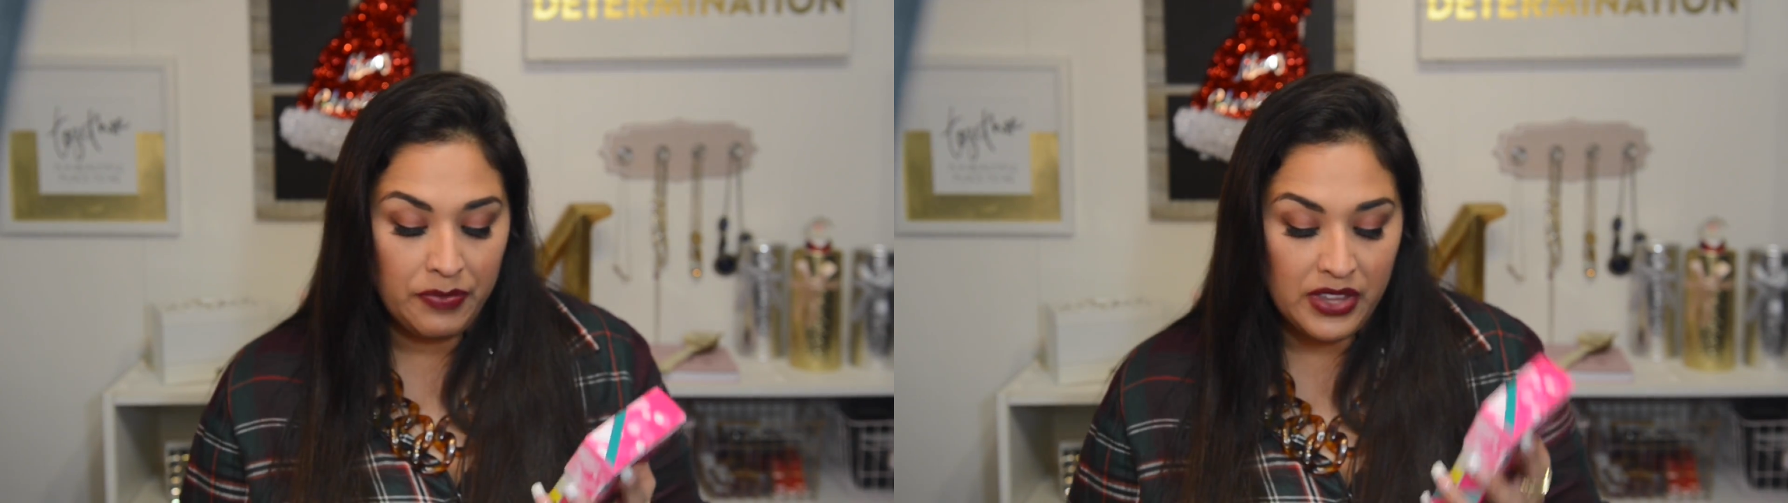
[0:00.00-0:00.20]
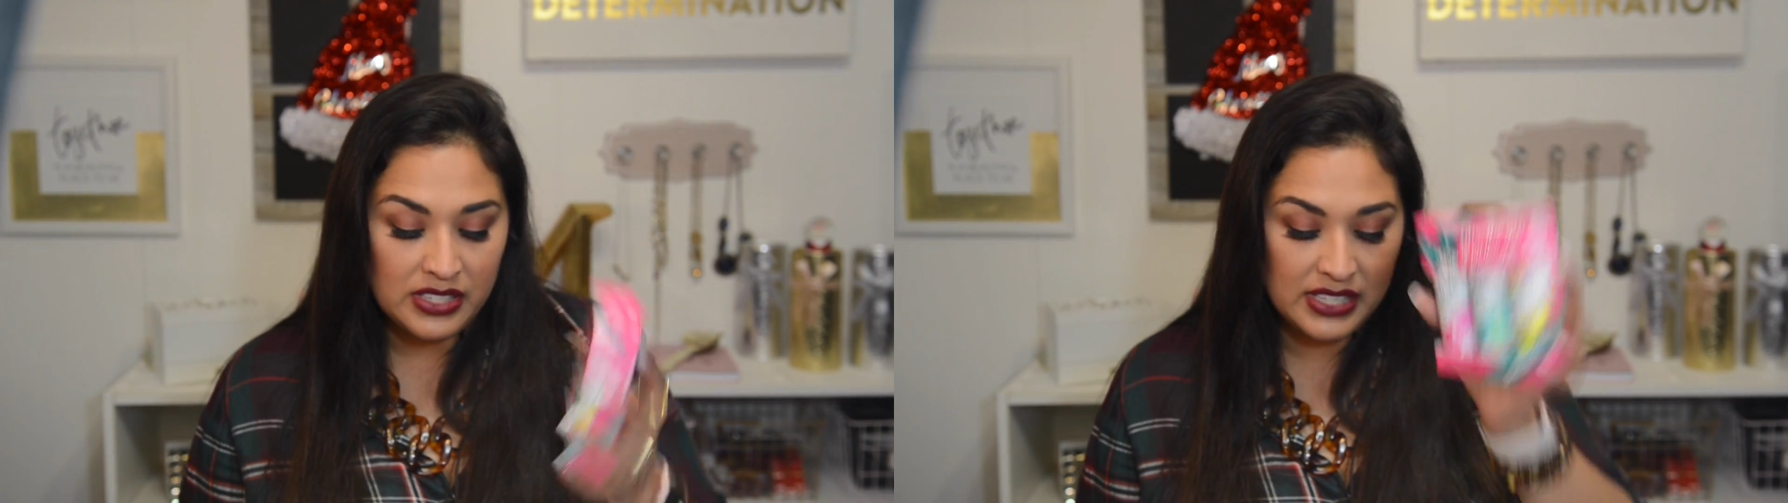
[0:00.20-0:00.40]

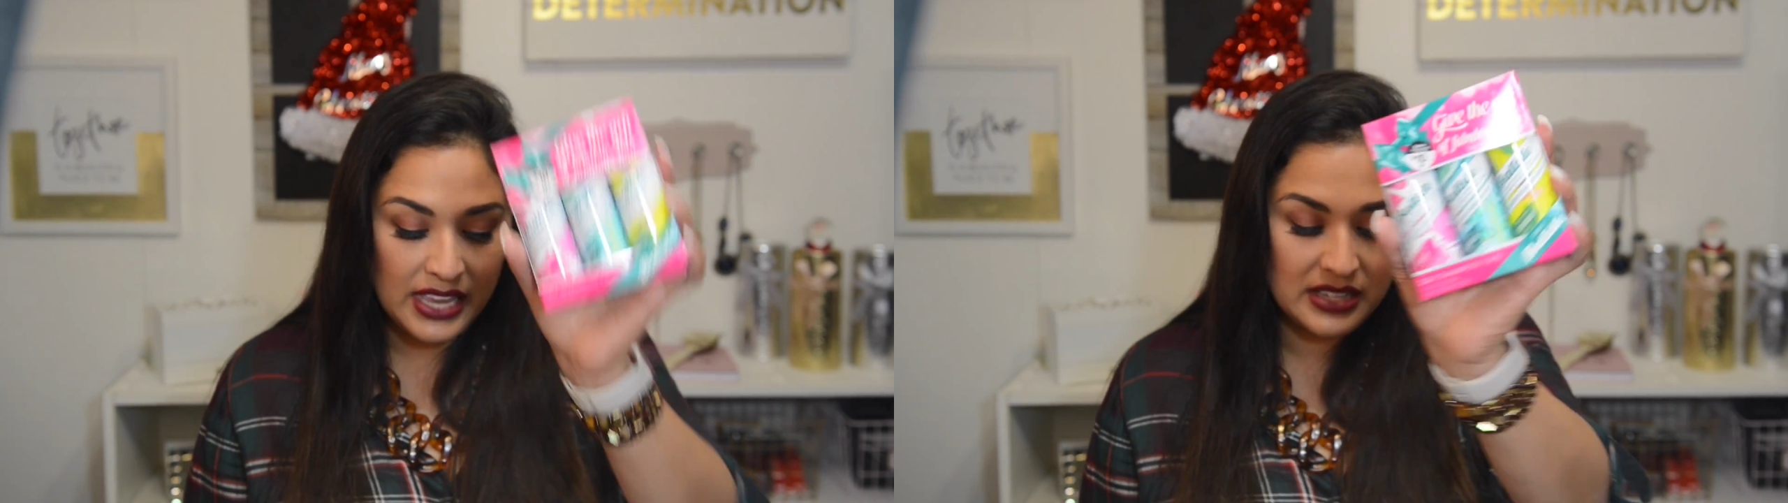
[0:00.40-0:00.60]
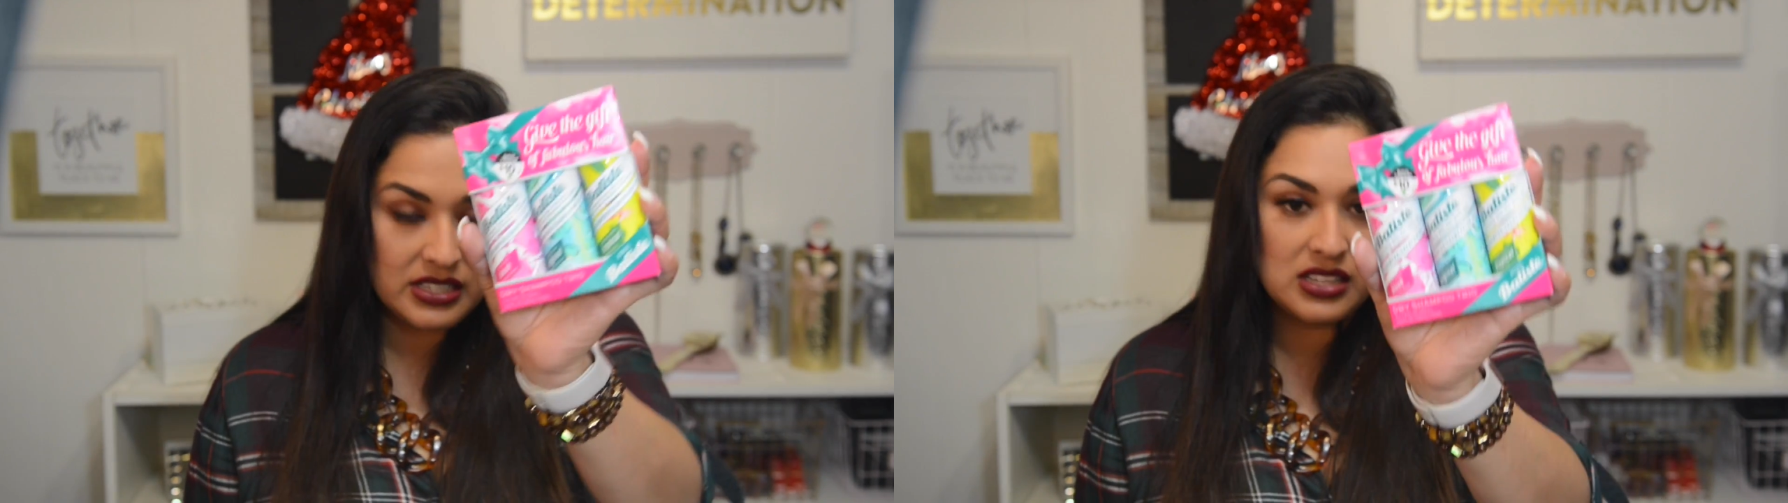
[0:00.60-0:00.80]
but
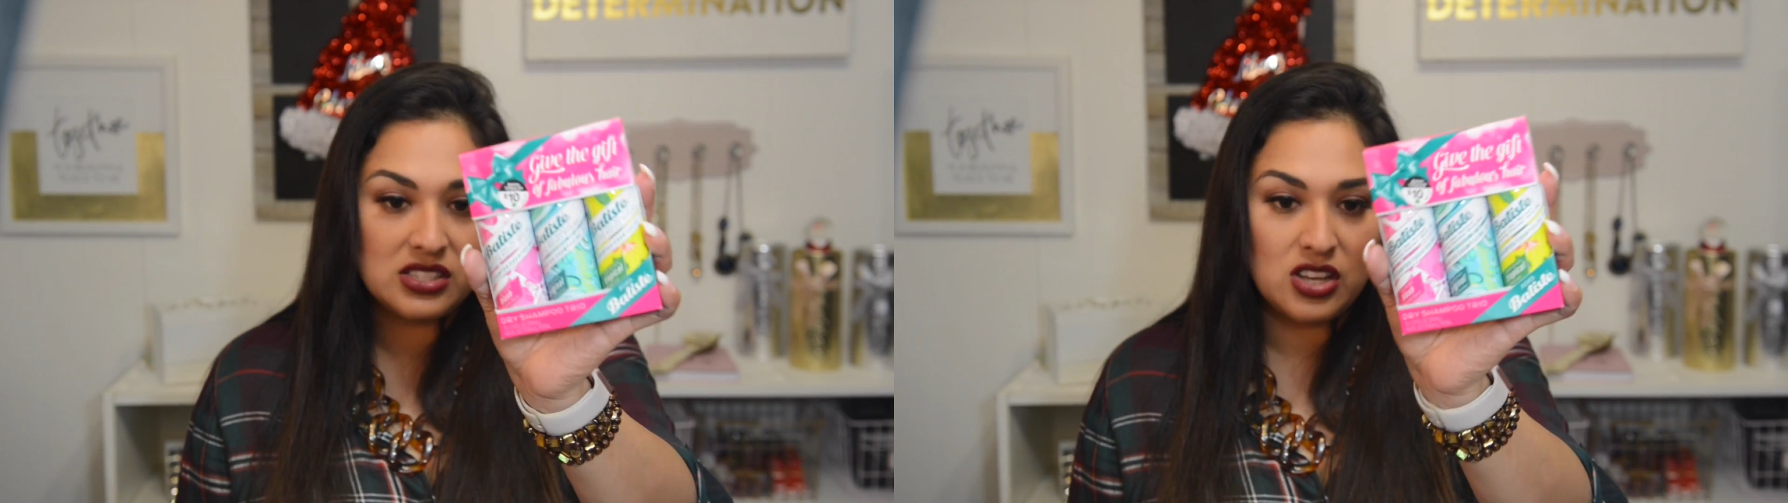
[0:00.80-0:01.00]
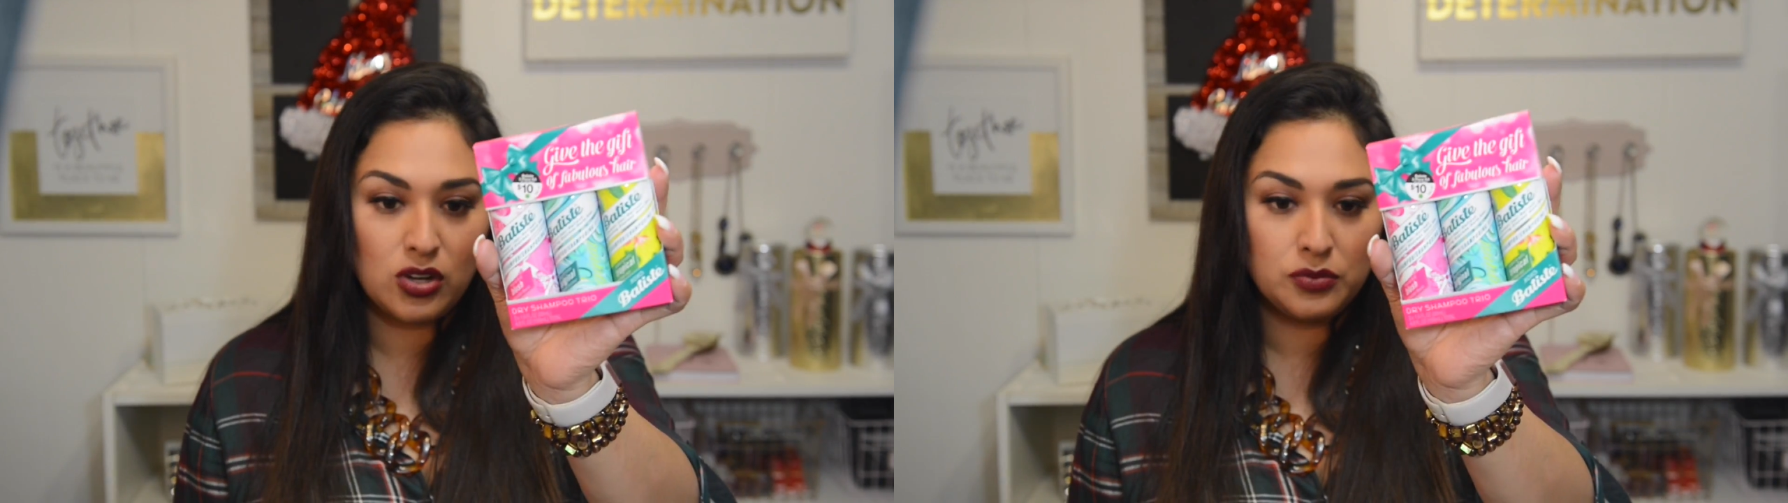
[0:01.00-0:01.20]
I want to
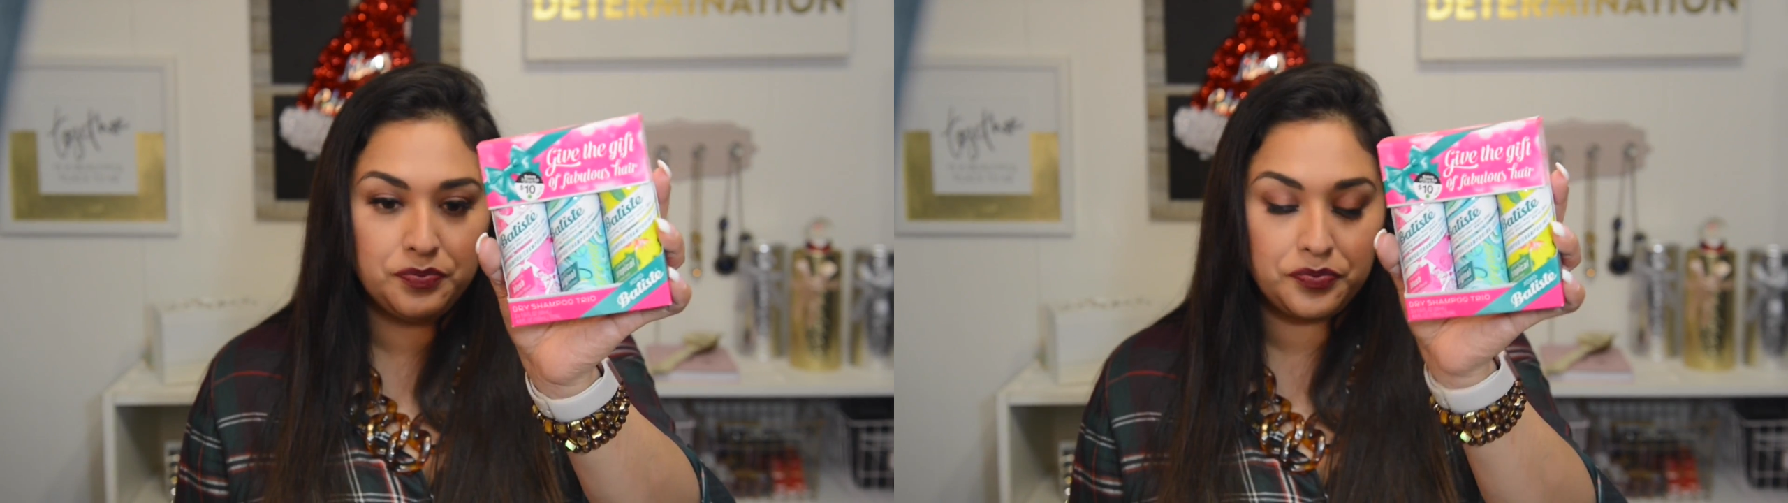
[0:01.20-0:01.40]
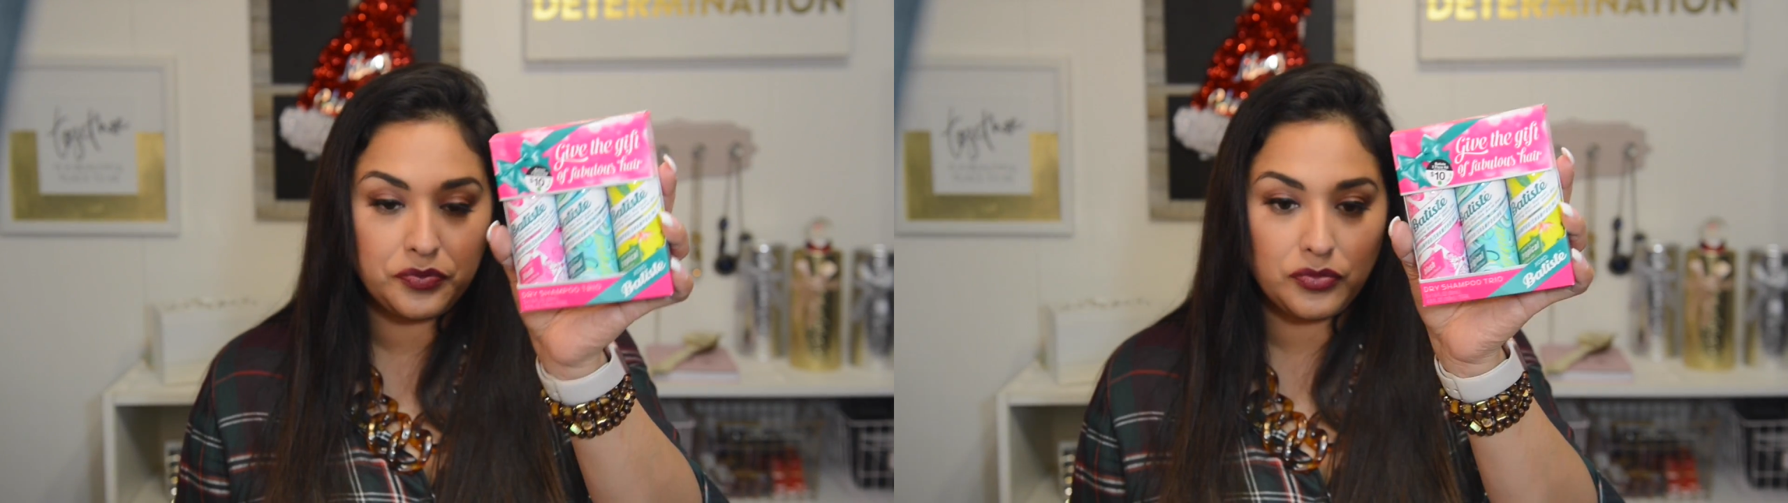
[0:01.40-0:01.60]
say those
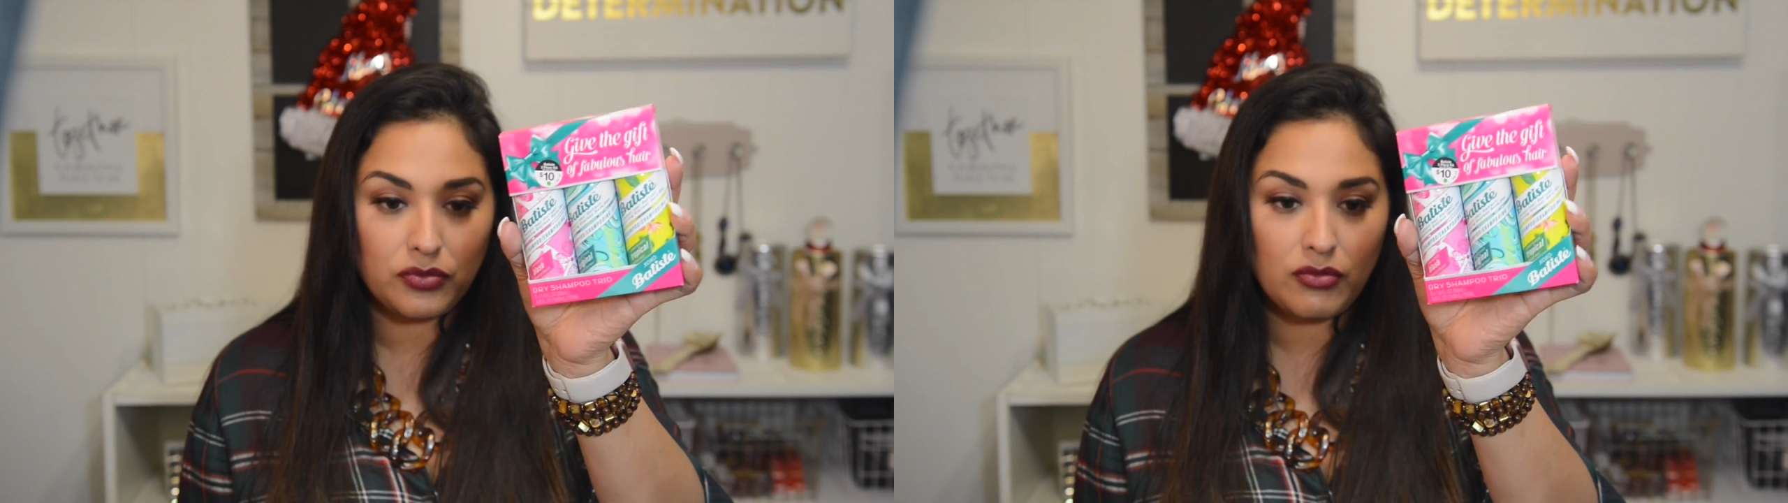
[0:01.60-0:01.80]
are